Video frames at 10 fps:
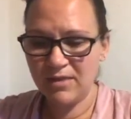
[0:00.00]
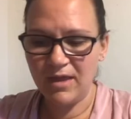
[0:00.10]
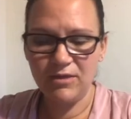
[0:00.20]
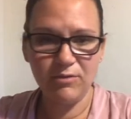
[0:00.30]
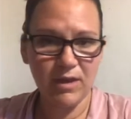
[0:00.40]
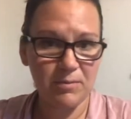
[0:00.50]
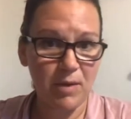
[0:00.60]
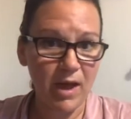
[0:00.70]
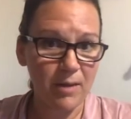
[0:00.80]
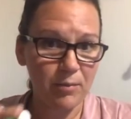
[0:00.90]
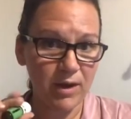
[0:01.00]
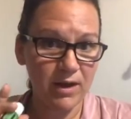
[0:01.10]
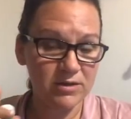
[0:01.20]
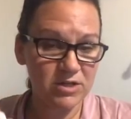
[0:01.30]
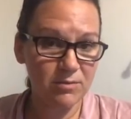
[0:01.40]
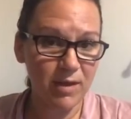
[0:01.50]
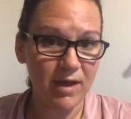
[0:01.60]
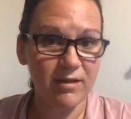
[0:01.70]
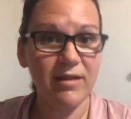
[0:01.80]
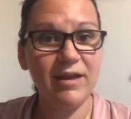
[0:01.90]
that you can pop right onto your
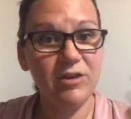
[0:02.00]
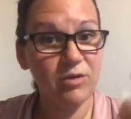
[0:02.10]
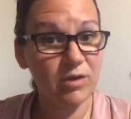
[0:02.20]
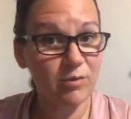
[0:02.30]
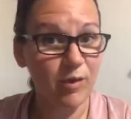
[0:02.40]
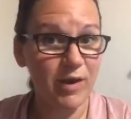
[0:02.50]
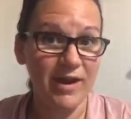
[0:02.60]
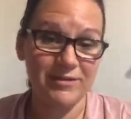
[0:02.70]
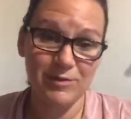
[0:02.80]
bottle and you can roll it on.